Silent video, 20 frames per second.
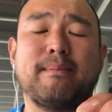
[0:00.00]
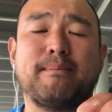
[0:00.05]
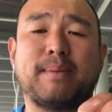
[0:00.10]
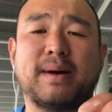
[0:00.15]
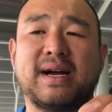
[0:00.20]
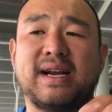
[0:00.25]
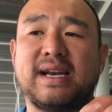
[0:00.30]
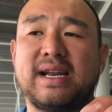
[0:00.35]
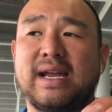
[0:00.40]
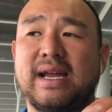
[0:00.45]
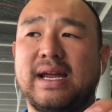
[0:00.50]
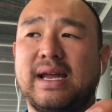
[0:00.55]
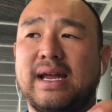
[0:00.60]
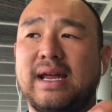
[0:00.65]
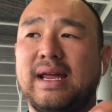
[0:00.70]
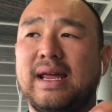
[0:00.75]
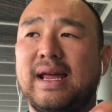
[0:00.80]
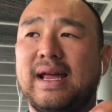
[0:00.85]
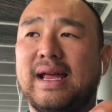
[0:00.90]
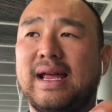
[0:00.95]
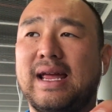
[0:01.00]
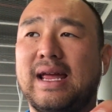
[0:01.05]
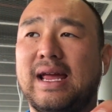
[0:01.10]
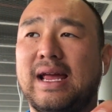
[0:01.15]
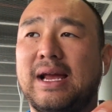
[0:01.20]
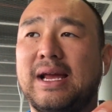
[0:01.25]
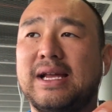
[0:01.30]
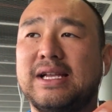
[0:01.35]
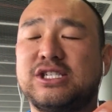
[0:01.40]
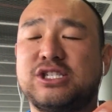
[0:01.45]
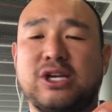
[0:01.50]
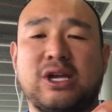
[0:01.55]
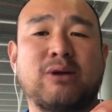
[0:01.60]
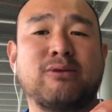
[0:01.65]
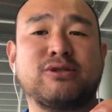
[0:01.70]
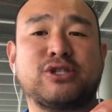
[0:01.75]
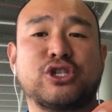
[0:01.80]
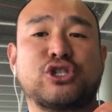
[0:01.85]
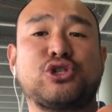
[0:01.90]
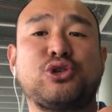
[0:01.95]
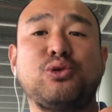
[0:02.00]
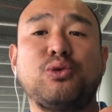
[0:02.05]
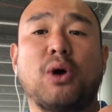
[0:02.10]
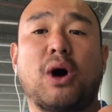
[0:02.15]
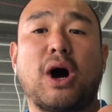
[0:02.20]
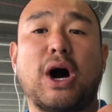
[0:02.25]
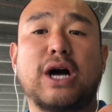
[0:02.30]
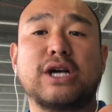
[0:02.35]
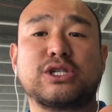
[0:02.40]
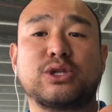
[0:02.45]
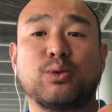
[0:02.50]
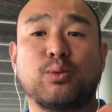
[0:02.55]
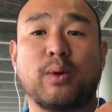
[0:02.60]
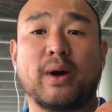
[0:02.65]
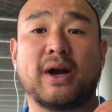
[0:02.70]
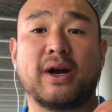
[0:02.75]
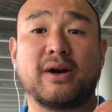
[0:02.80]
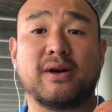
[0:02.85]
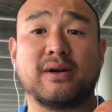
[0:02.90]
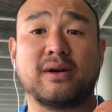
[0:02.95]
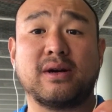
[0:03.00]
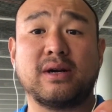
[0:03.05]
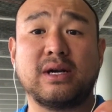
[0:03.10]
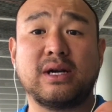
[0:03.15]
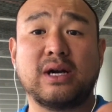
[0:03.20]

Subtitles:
but it was just too hot to wear